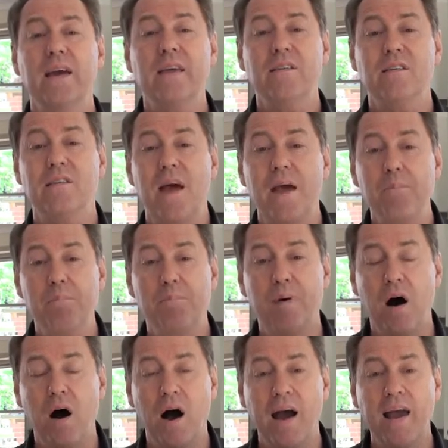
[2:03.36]
is they
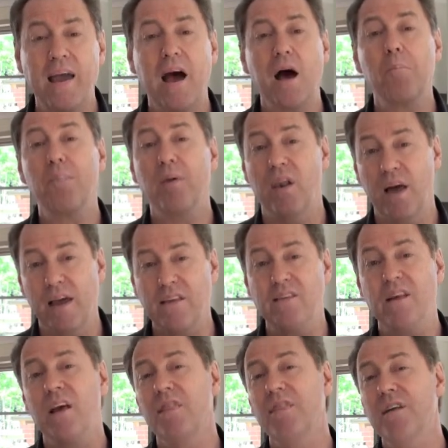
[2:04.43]
buy a place
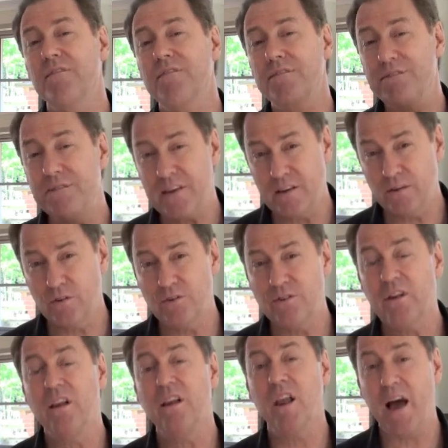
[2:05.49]
that feels
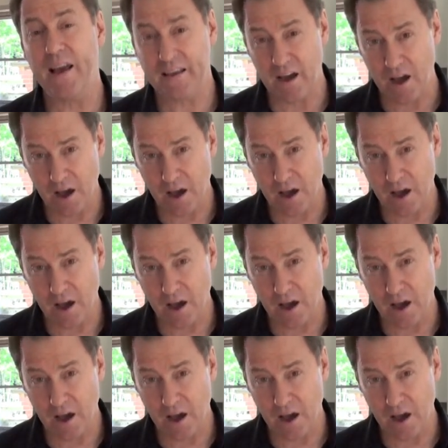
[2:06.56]
like a